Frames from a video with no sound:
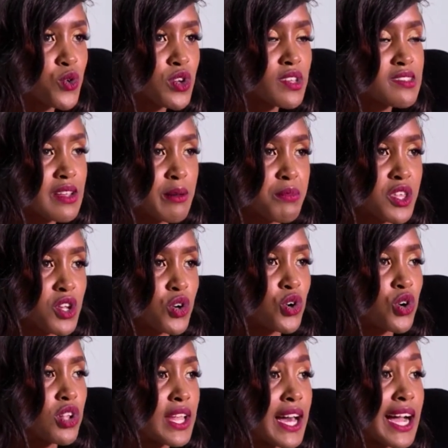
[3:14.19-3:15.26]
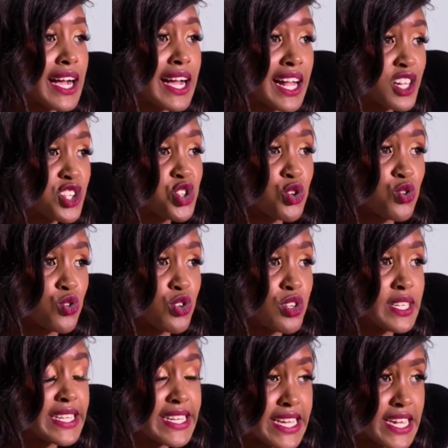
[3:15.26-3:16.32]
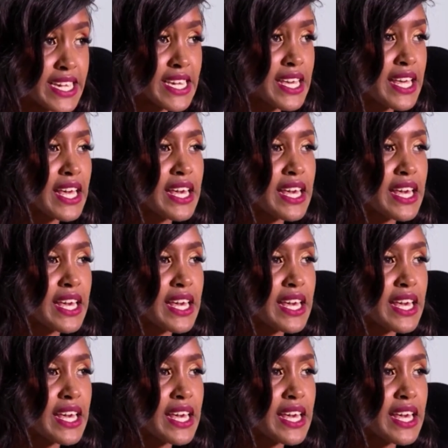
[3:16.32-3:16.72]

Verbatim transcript: doing something called a cultural day